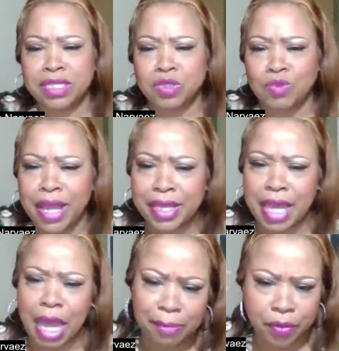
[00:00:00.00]
That's
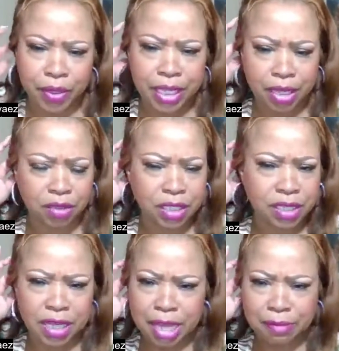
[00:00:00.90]
right, Capitol
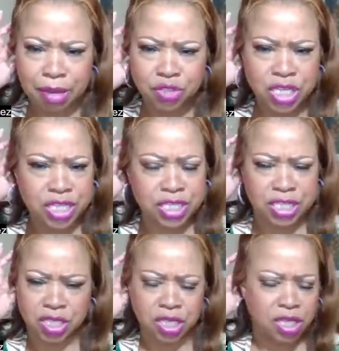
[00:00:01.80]
Hill, in the name of
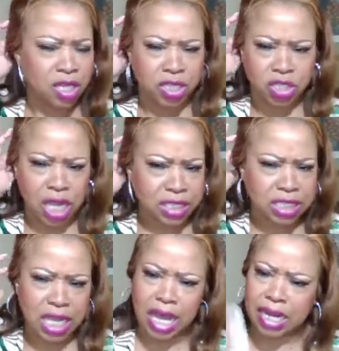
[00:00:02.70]
Jesus.
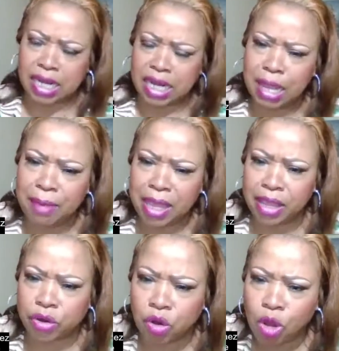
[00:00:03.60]
Shata,
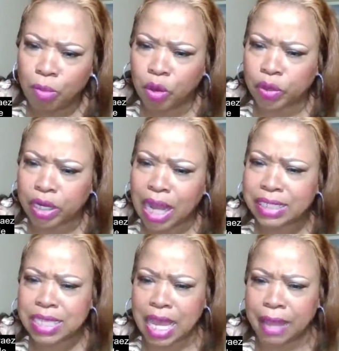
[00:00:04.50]
rebe, robo,
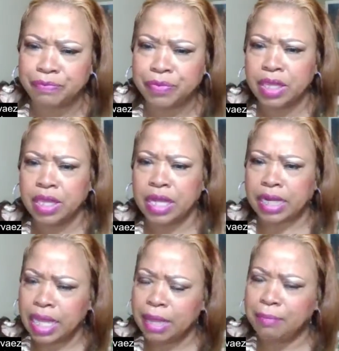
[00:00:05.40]
rata,
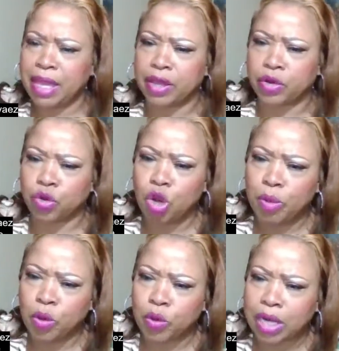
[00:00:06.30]
rebe,
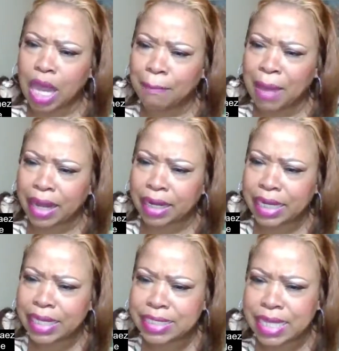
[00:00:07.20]
robo,
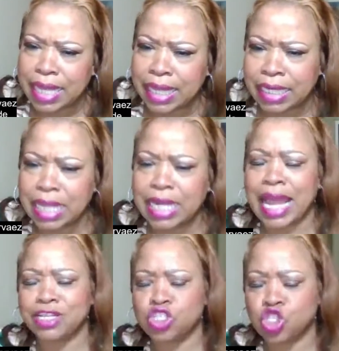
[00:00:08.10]
raba, rete,
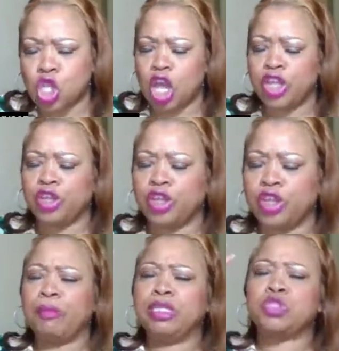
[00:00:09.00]
rede. I just saw in the
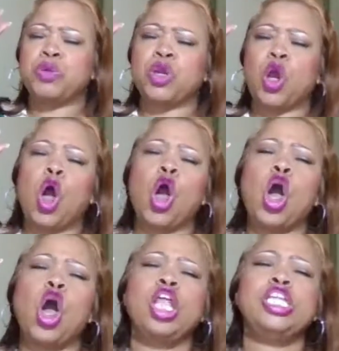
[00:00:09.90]
realm of the spirit
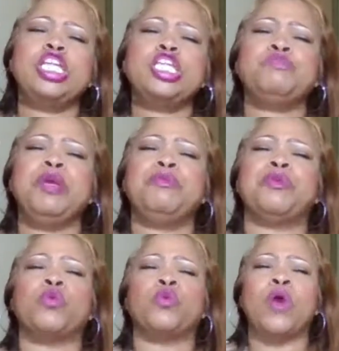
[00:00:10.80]
all of these
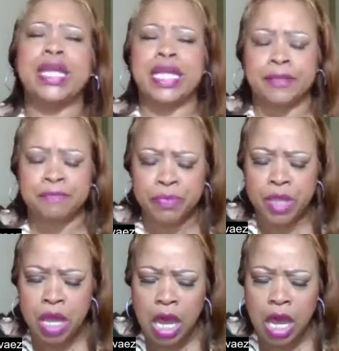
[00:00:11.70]
people running.